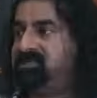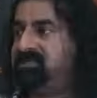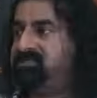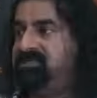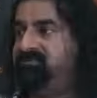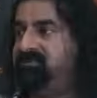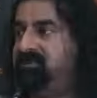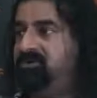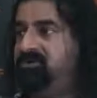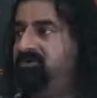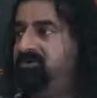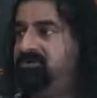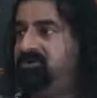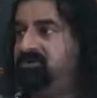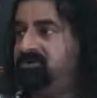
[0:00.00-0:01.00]
The results depend
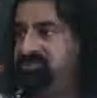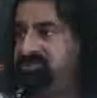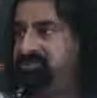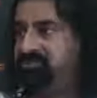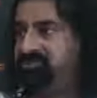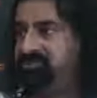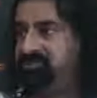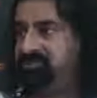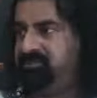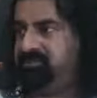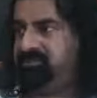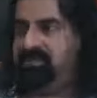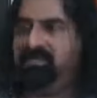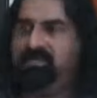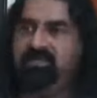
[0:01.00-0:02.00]
on your constitution.
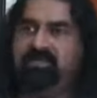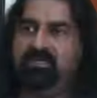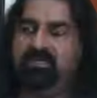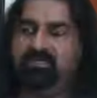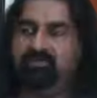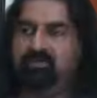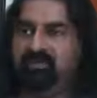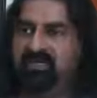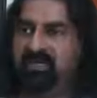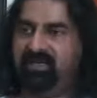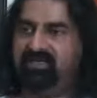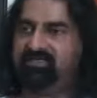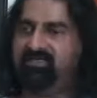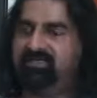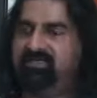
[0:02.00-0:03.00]
It could be
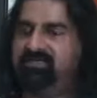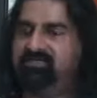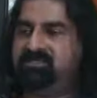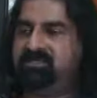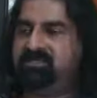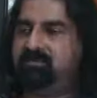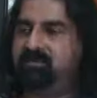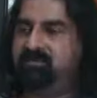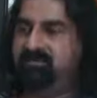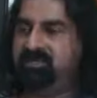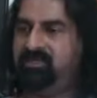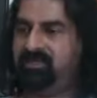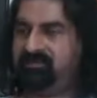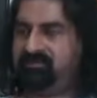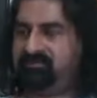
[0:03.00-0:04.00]
lightness. It could
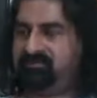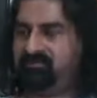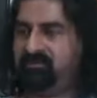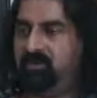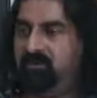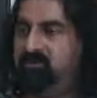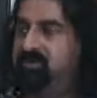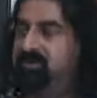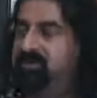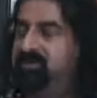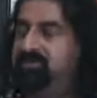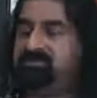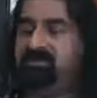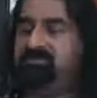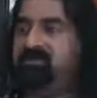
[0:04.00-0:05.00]
be
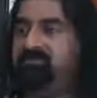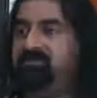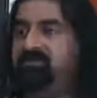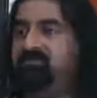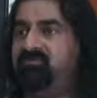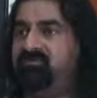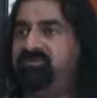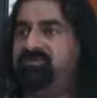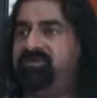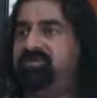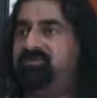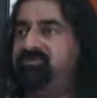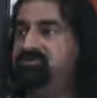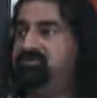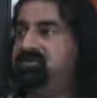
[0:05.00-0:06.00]
probably some people
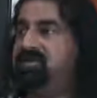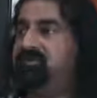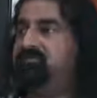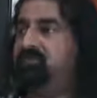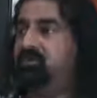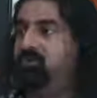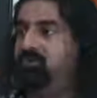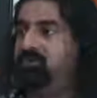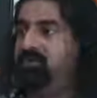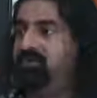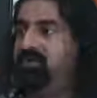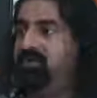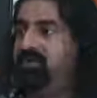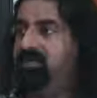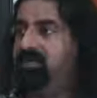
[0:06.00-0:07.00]
tend to sleep more,
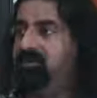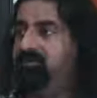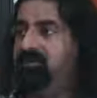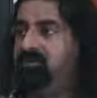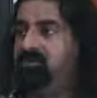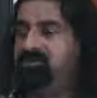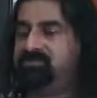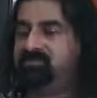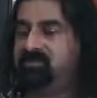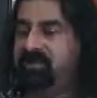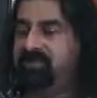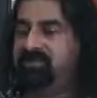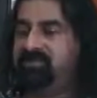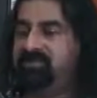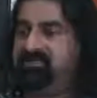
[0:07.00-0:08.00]
because
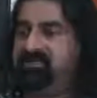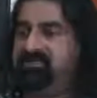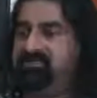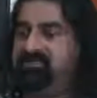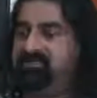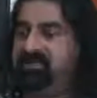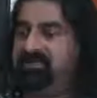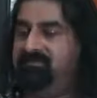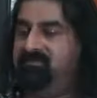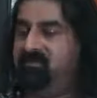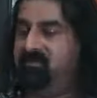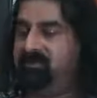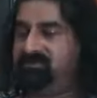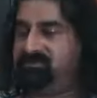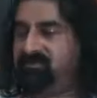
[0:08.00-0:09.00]
why they tend to sleep
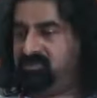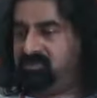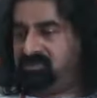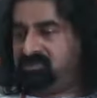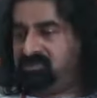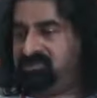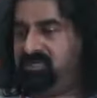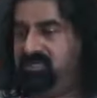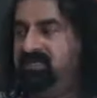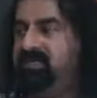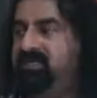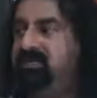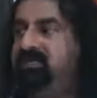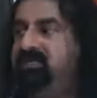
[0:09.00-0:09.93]
more is because